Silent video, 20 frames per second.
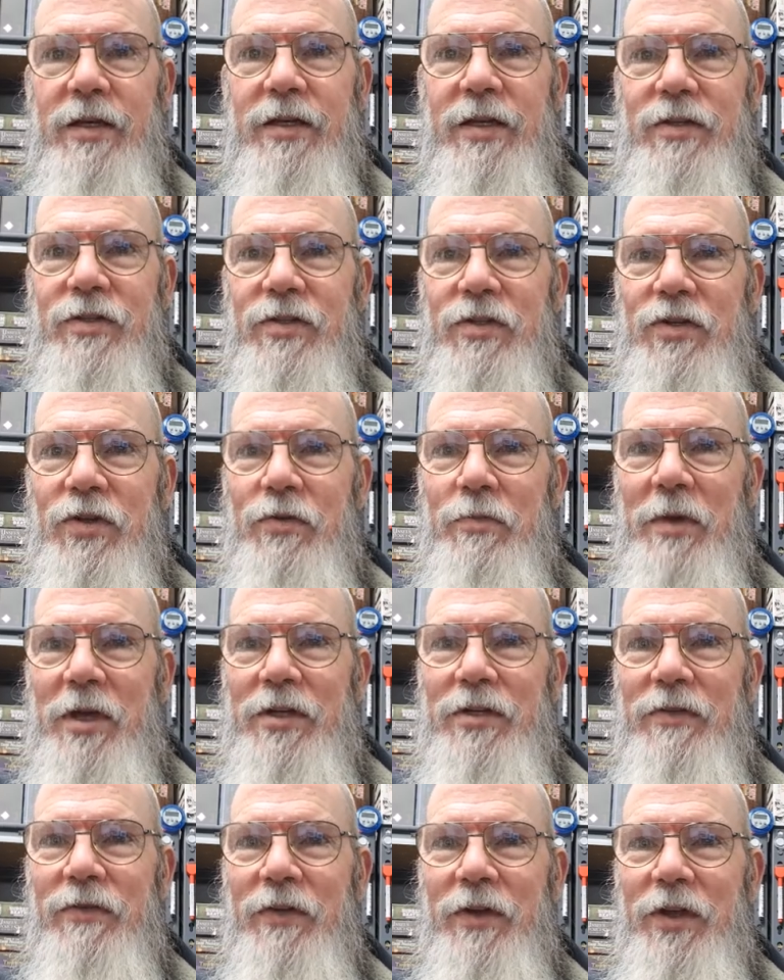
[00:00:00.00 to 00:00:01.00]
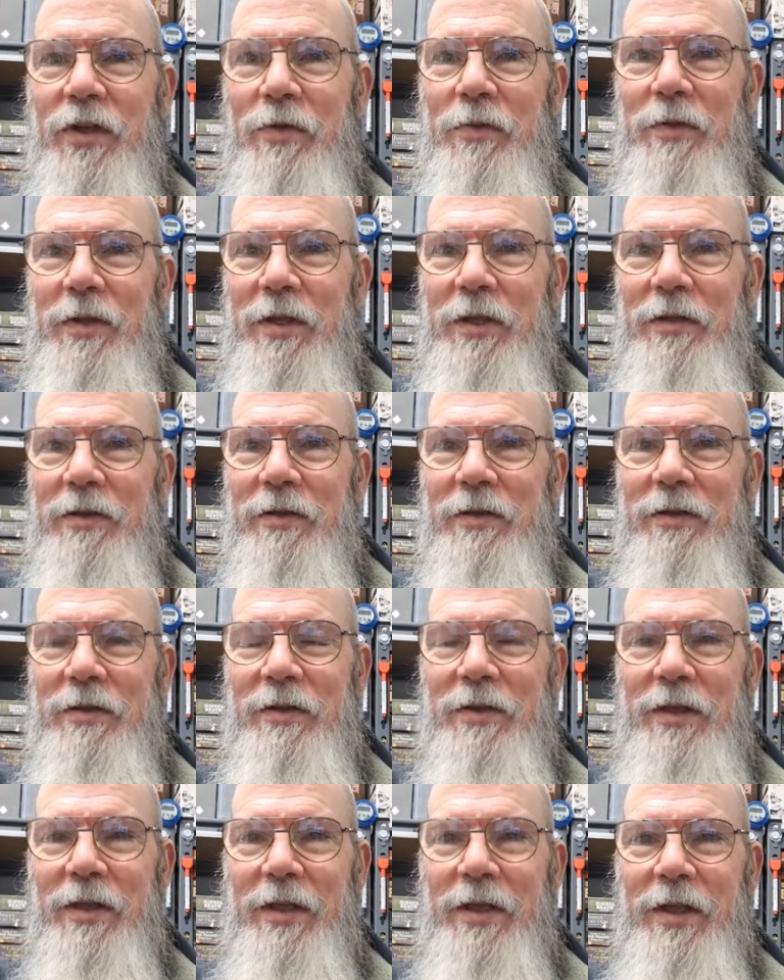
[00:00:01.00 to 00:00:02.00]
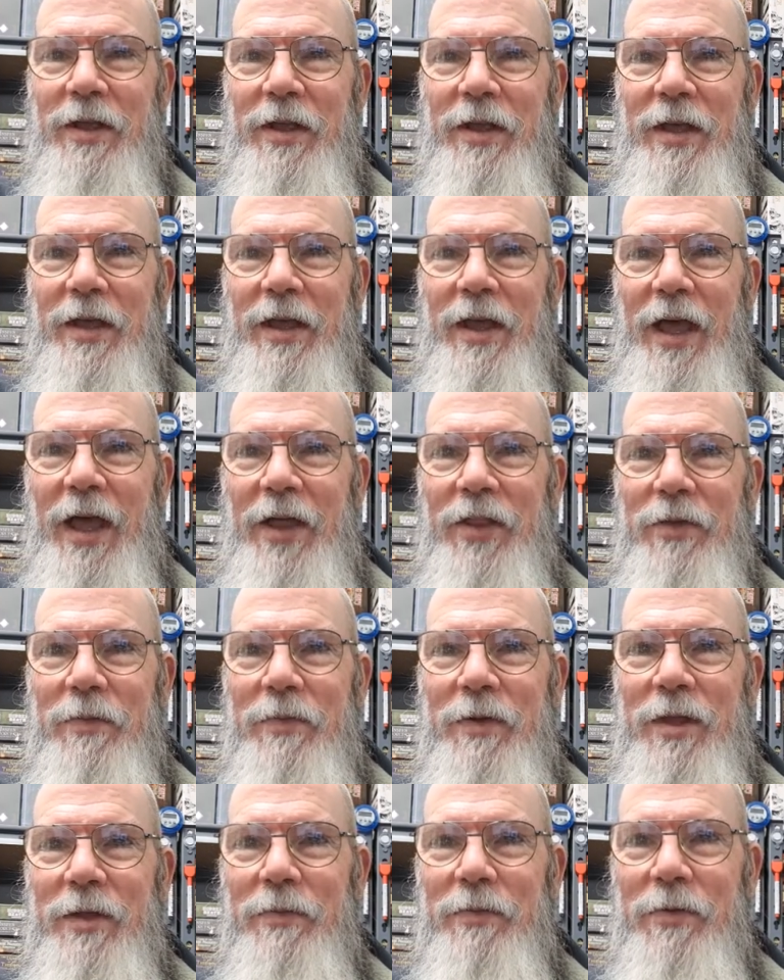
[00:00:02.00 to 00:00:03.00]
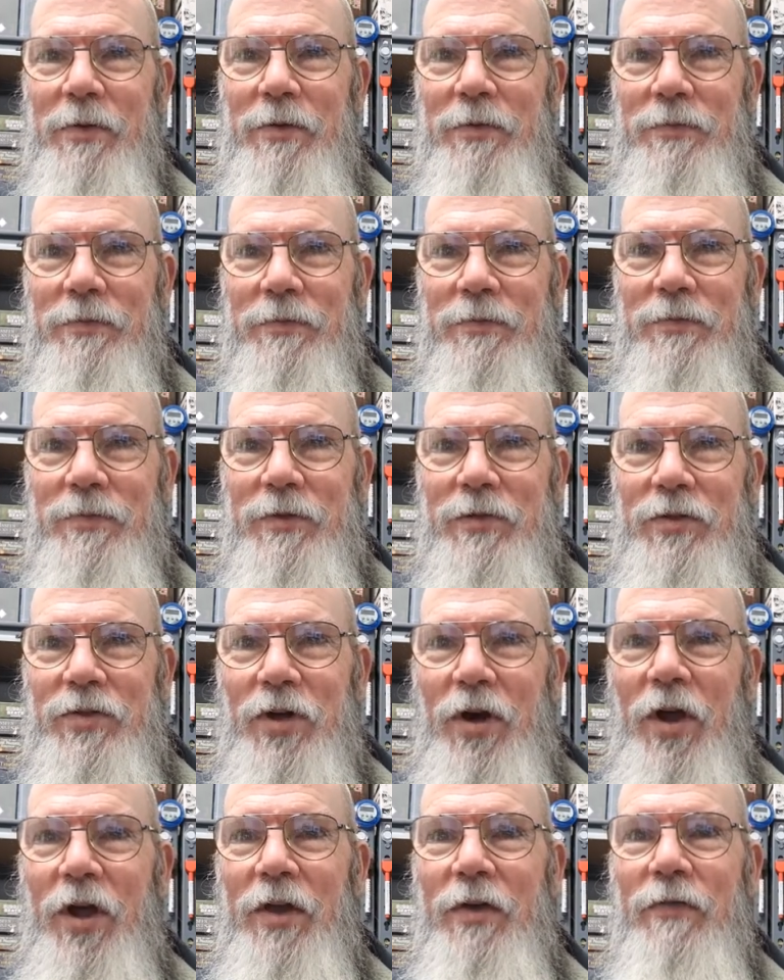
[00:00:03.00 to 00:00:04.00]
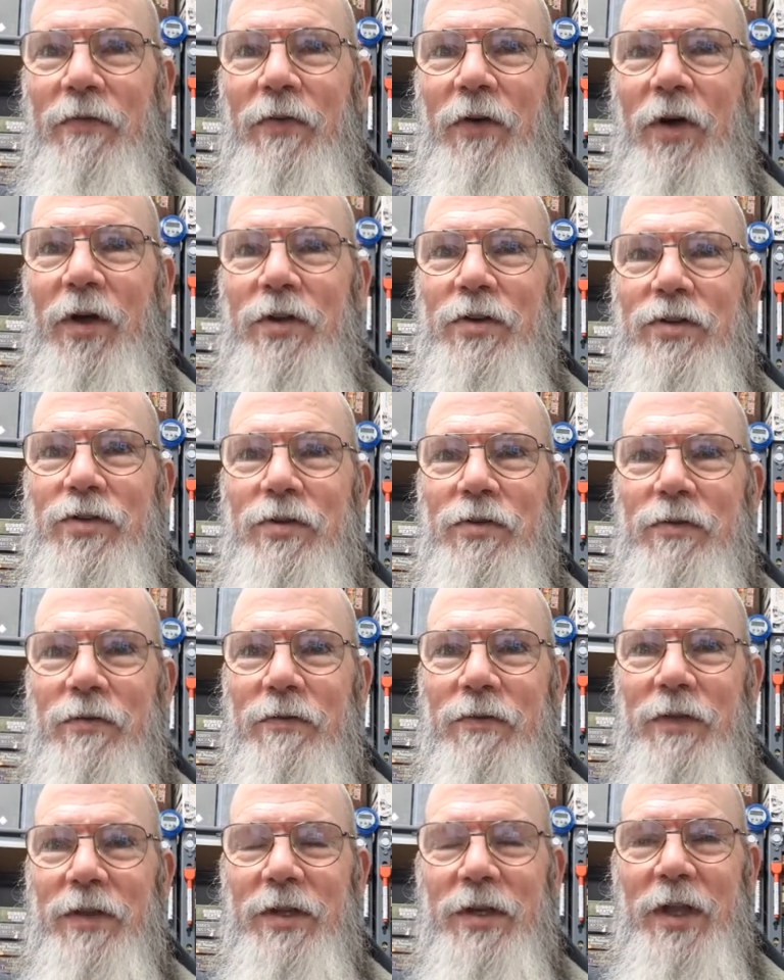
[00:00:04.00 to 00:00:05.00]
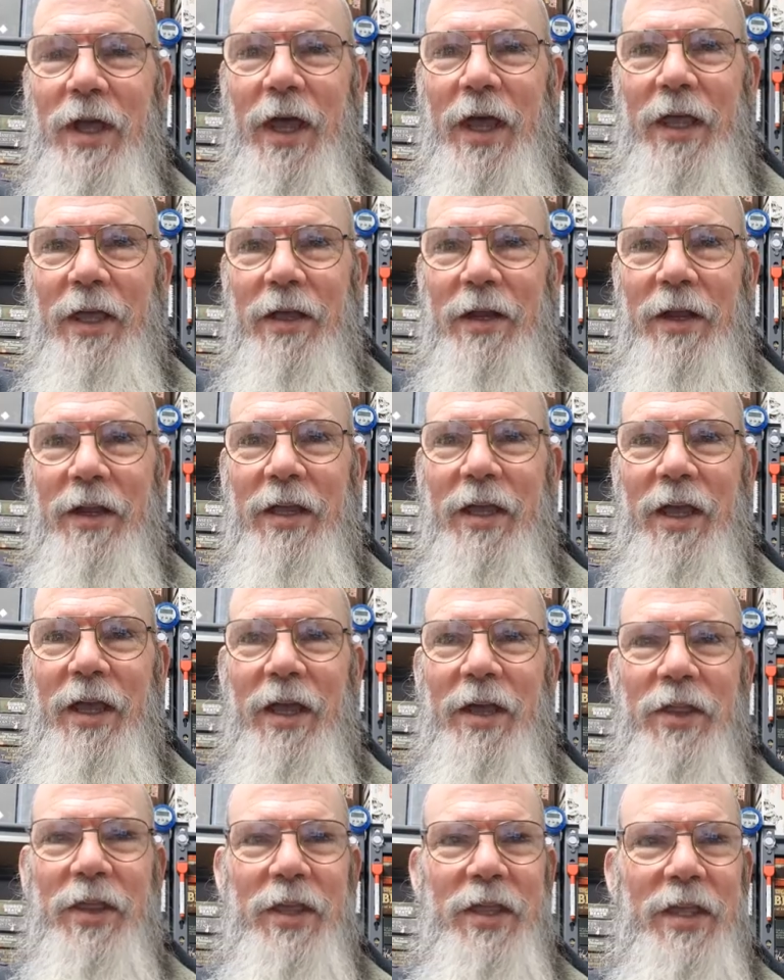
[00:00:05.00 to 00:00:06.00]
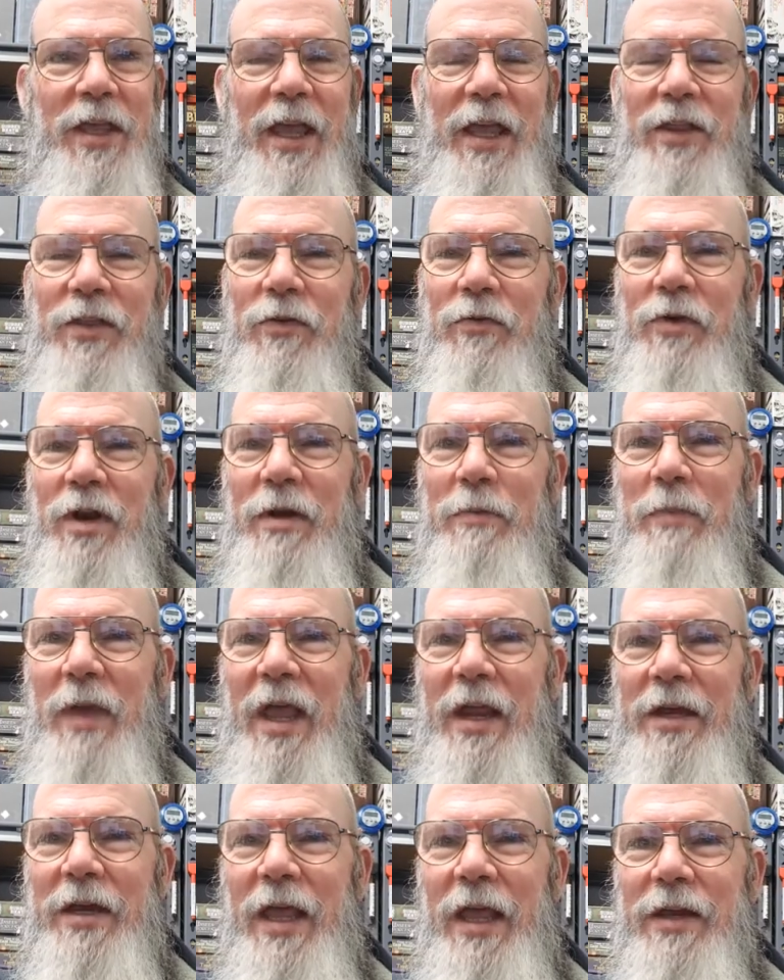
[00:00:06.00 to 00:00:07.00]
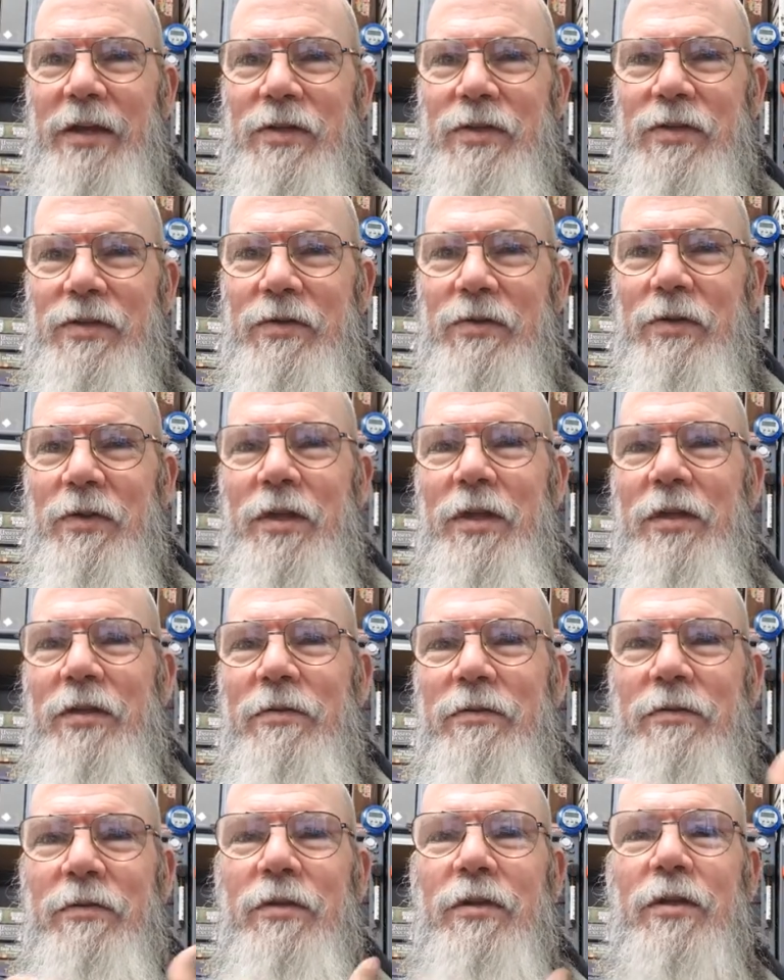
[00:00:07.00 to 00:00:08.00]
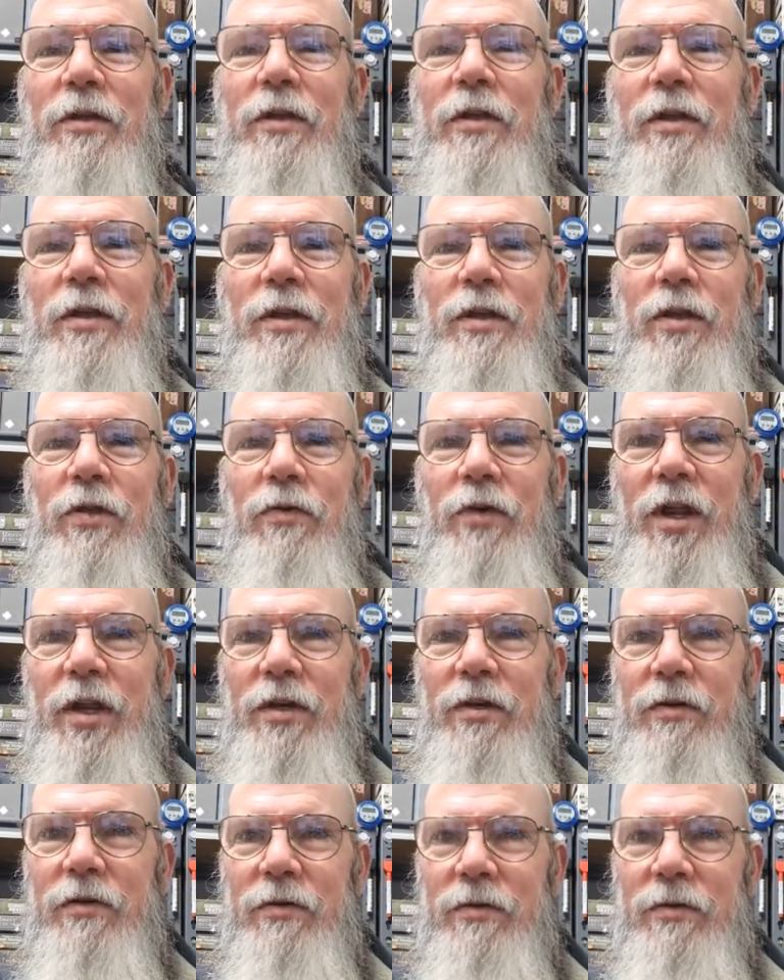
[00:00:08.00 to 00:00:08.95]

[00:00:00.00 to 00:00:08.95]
doesn't do much for helping other people try and find you for the day. And okay, I think you had the red bandanas or the red